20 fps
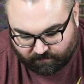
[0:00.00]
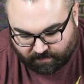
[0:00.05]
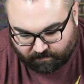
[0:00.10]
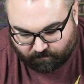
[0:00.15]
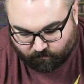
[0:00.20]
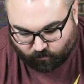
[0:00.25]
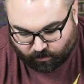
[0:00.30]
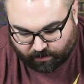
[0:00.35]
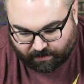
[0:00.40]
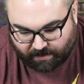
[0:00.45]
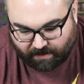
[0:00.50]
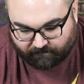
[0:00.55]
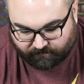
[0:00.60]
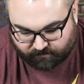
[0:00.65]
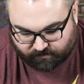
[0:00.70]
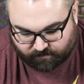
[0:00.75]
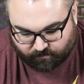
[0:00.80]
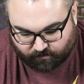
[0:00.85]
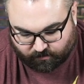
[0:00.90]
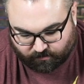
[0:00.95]
more
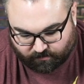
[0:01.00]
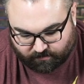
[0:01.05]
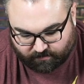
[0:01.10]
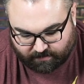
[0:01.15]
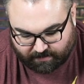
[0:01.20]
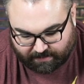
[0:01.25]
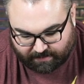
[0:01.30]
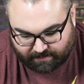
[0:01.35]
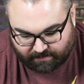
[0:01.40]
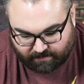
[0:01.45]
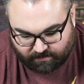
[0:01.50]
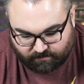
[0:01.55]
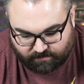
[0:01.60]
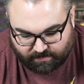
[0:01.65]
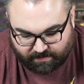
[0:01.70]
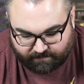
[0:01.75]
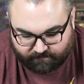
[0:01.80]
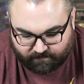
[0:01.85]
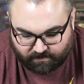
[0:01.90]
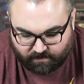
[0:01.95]
comfortable. You
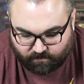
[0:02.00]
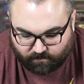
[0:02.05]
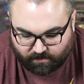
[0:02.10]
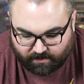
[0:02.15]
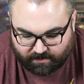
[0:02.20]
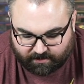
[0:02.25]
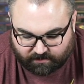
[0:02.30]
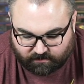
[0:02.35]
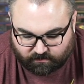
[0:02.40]
definitely want